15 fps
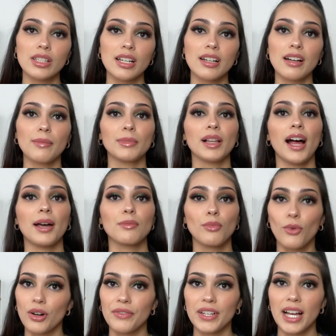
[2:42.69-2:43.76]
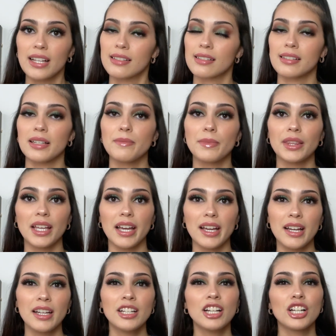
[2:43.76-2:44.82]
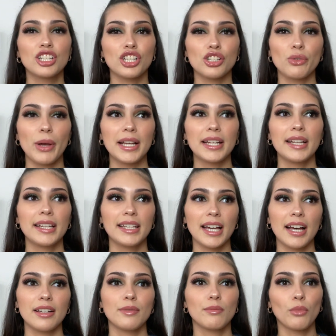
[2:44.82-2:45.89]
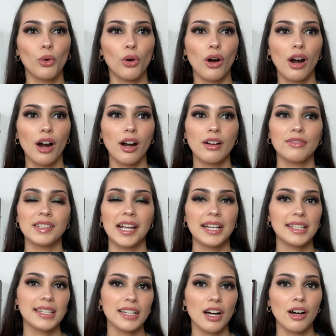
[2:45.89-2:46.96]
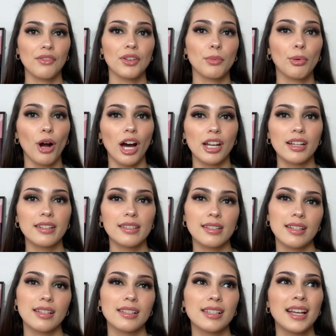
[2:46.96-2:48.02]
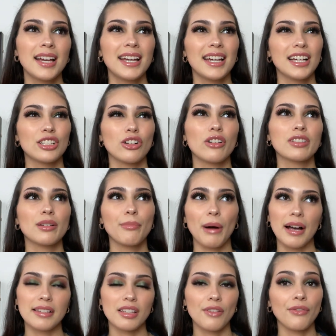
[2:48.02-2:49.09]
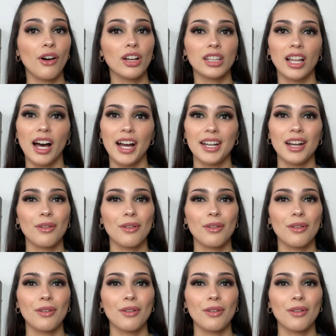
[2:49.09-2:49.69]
I'm glad Morphe has the same thing, just so I can get more of an idea of their products, because it's hard to buy stuff online.